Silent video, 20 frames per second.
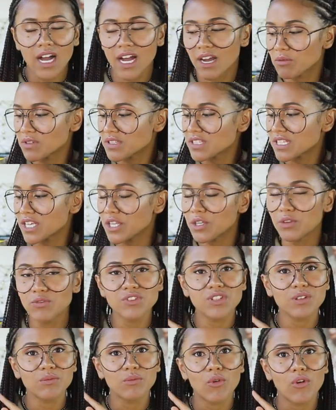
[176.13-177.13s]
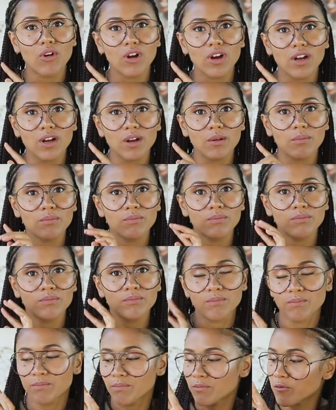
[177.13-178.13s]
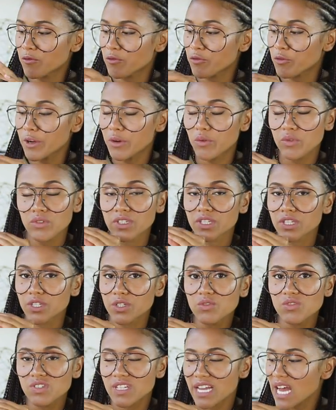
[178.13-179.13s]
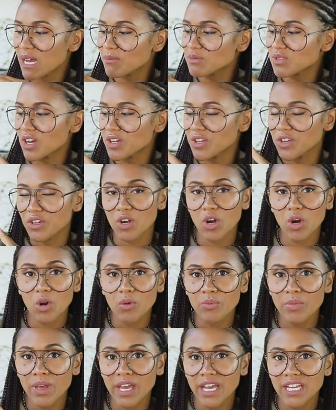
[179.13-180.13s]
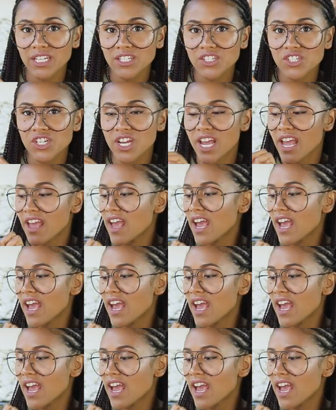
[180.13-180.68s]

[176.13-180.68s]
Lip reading: I would say use the more frequently used apps on your homepage